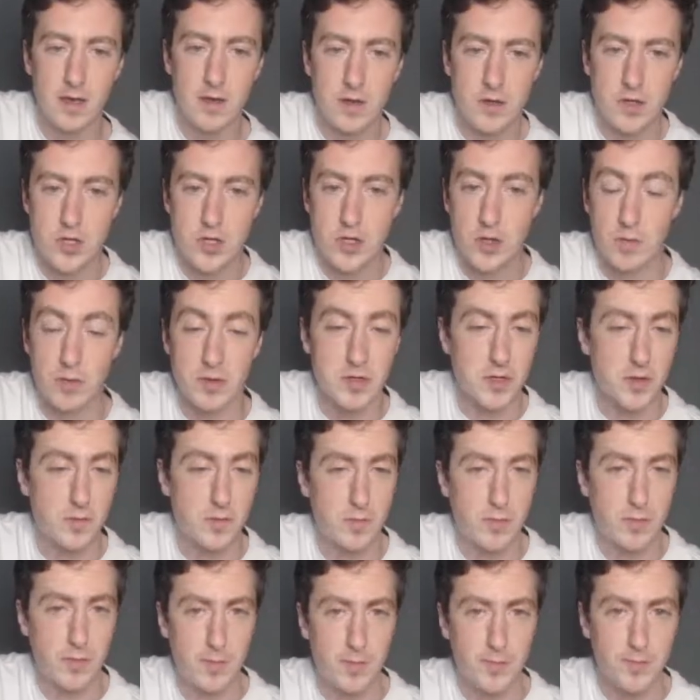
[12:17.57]
Doubled
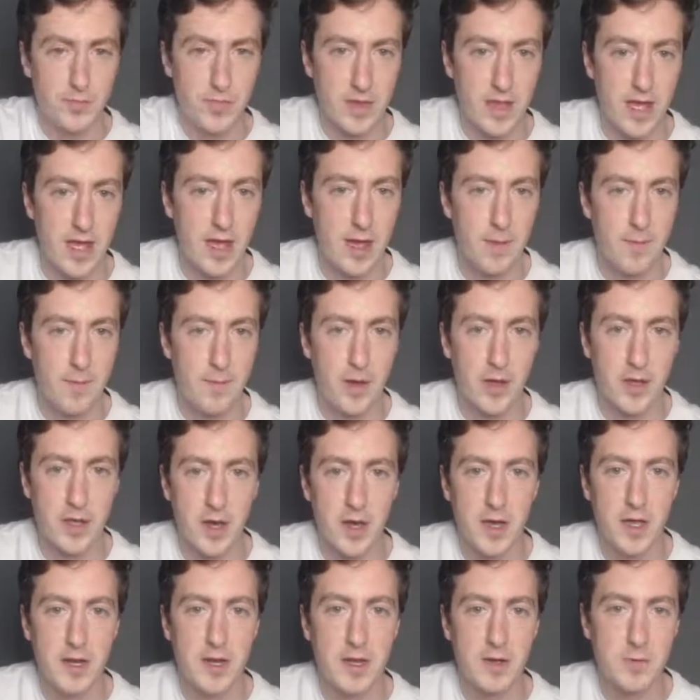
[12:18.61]
up. I
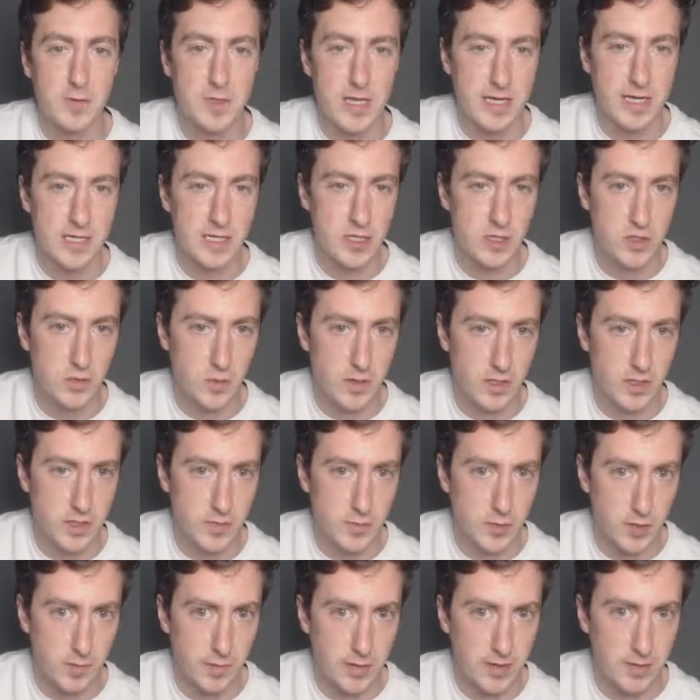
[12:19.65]
kind of was actually just wanted to
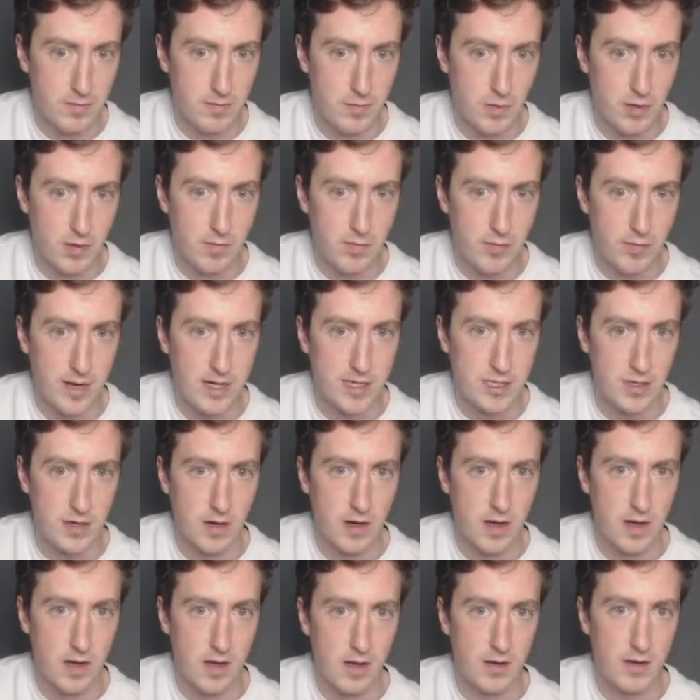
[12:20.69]
put a bit more pressure
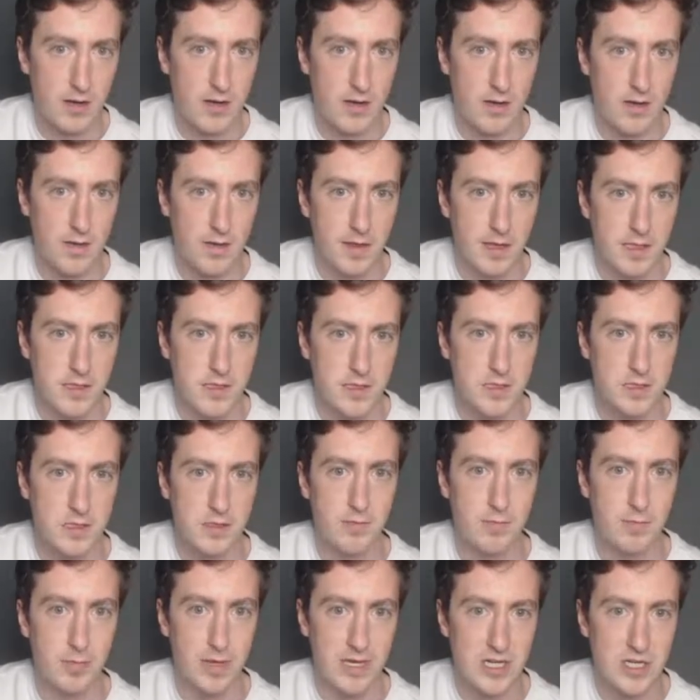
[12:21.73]
on this
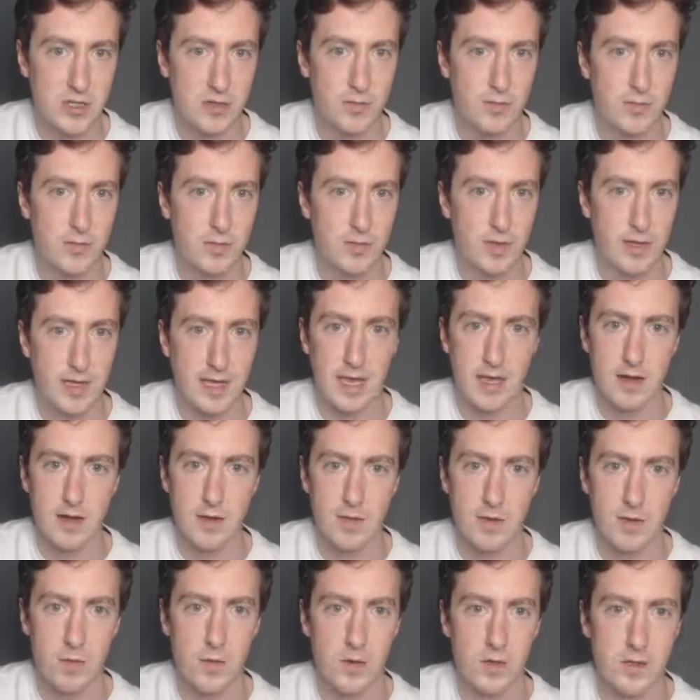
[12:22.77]
bishop. Again, only
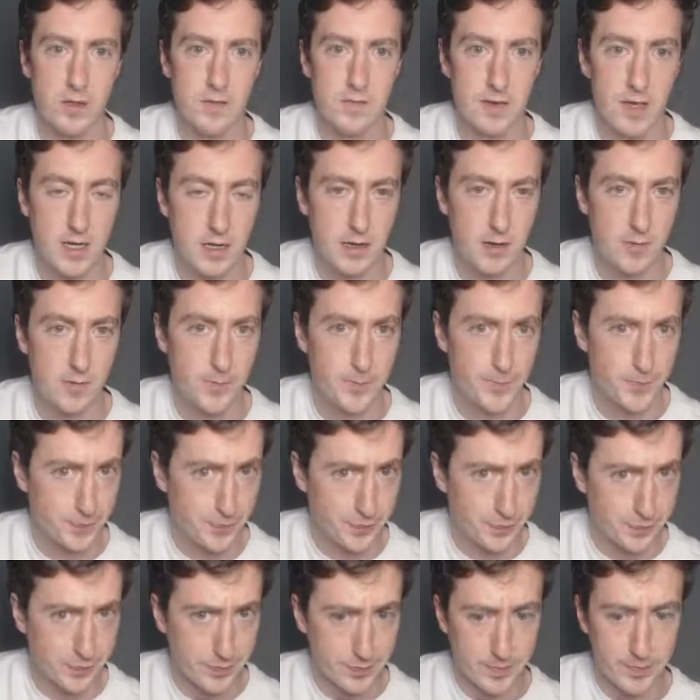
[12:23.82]
one defender.
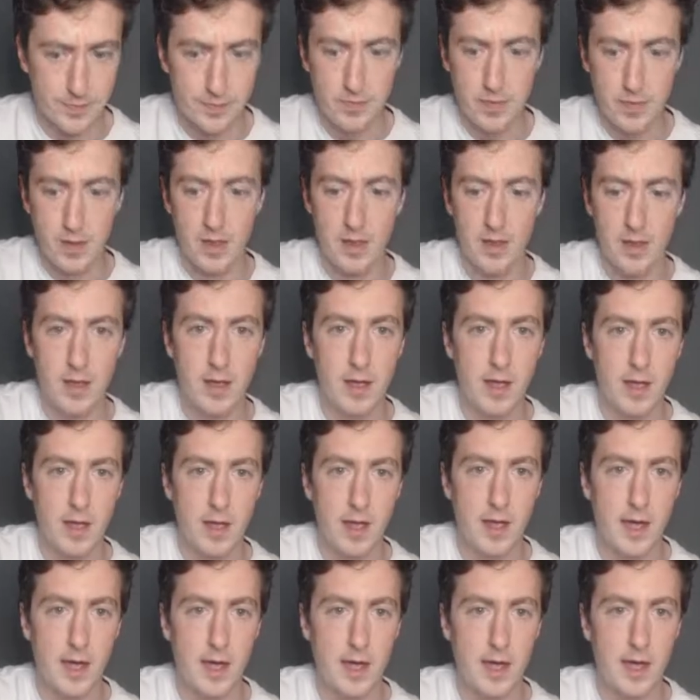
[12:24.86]

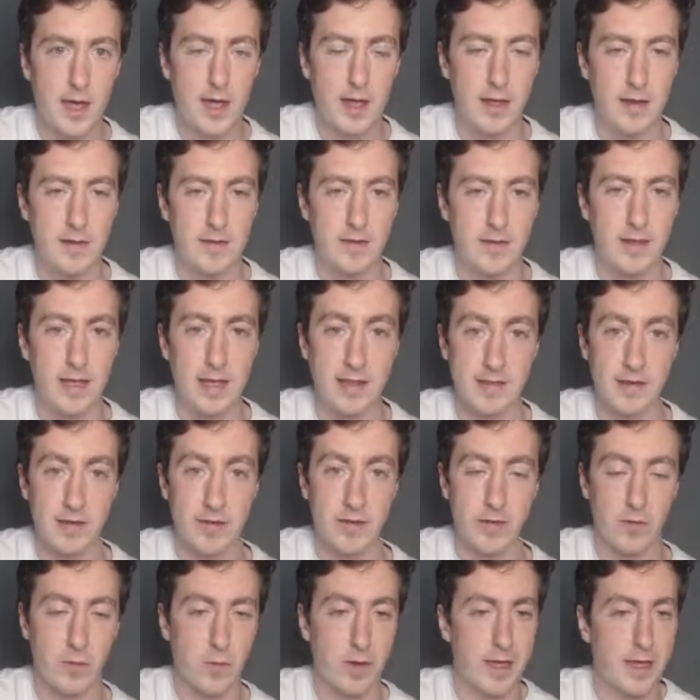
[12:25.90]
And gets out of
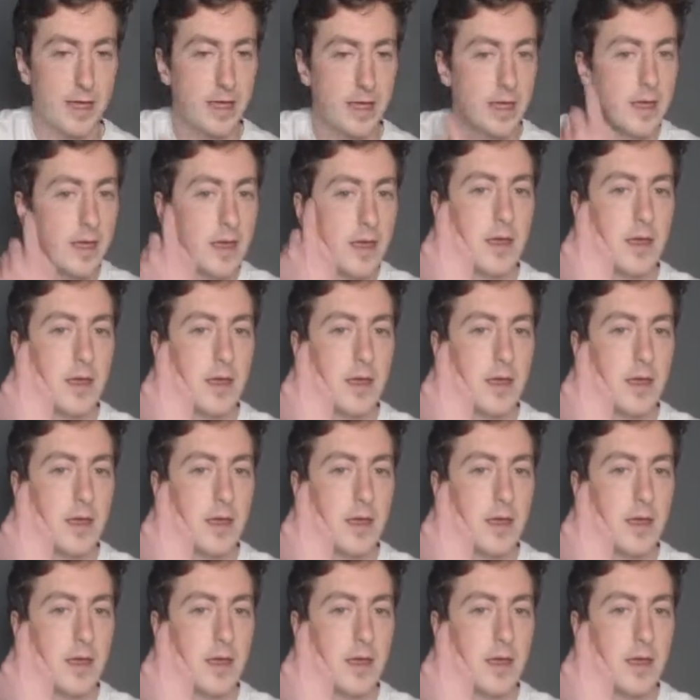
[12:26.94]
the way.